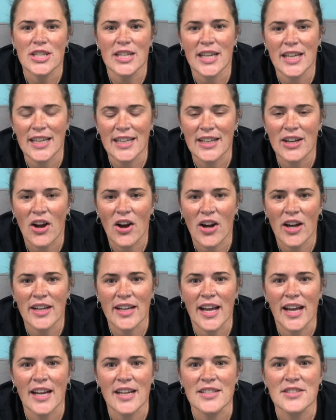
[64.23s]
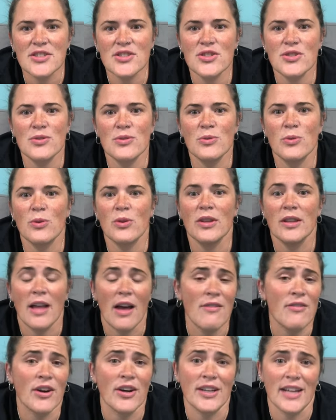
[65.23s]
in on us to
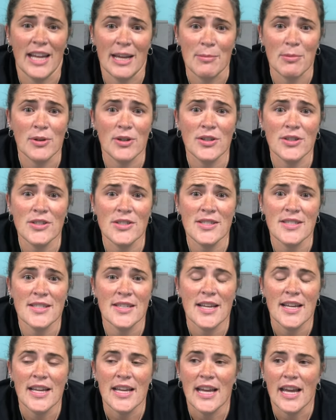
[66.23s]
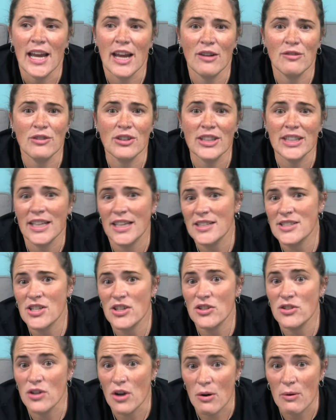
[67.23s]
love our neighbors and really get
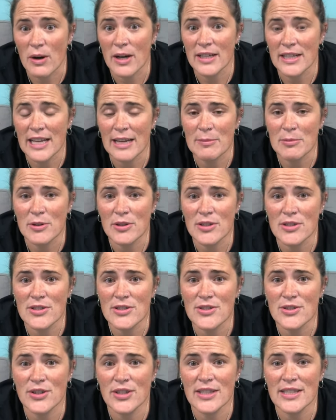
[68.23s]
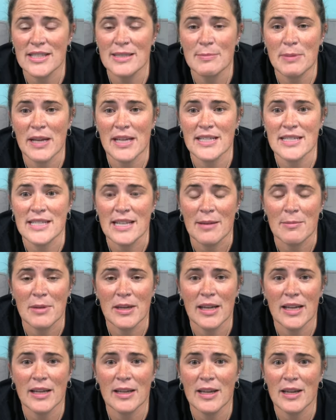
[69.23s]
to know our neighbors during this
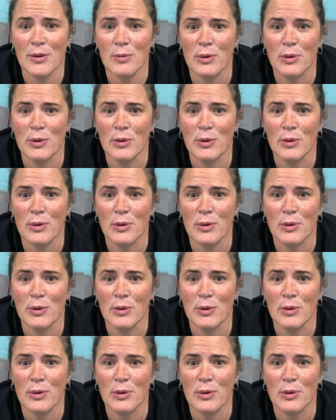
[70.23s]
pandemic.